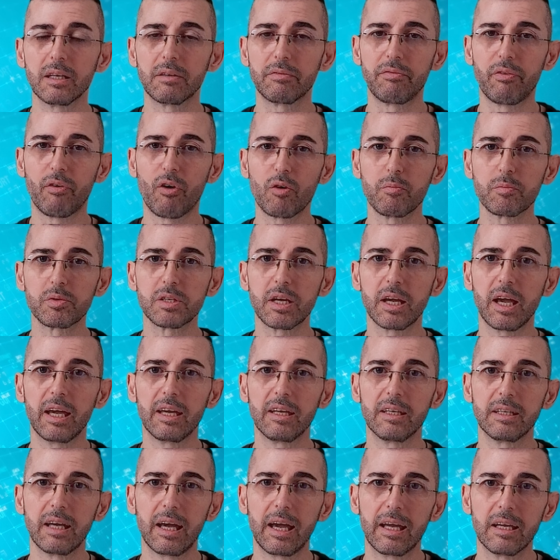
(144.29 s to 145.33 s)
it forms
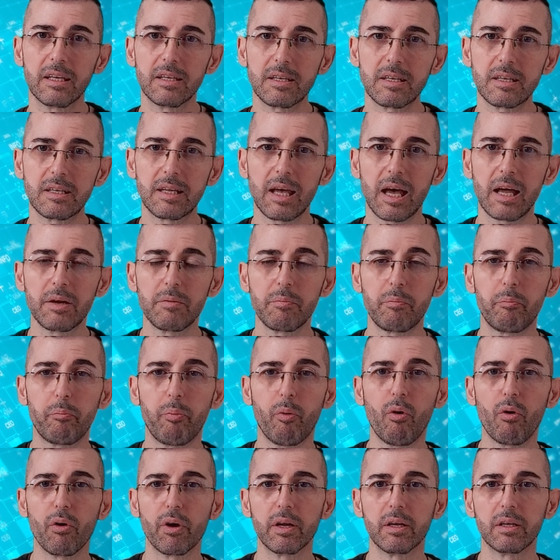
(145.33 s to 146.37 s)
a
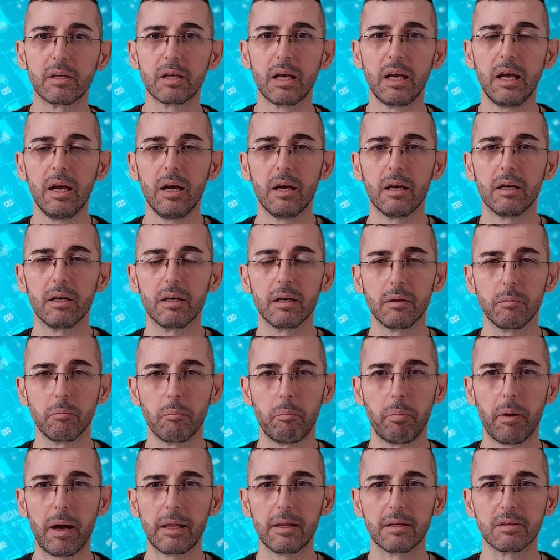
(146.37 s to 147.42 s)
10-point
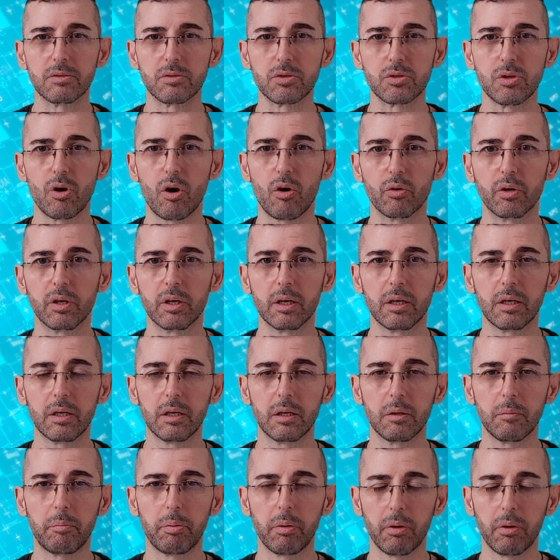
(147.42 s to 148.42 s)
imbalance zone here,